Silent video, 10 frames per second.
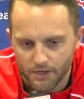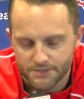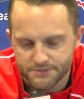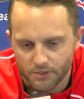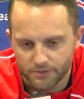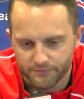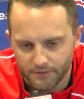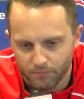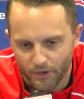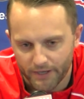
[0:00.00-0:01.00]
And so to see
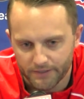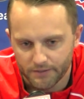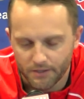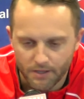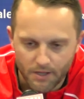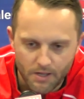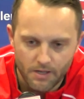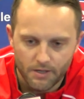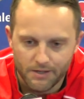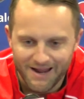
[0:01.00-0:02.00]
Braden
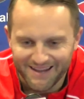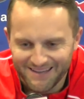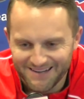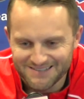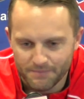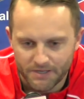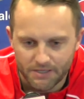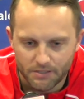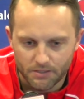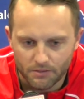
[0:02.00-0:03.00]
not get as
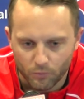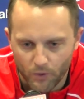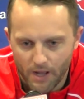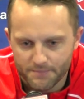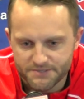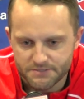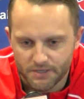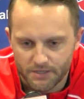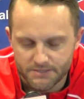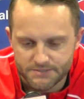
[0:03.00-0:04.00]
many reps
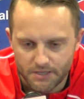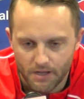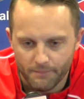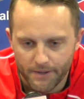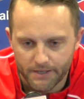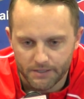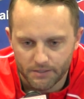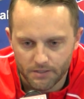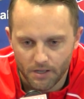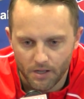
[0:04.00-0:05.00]
and as many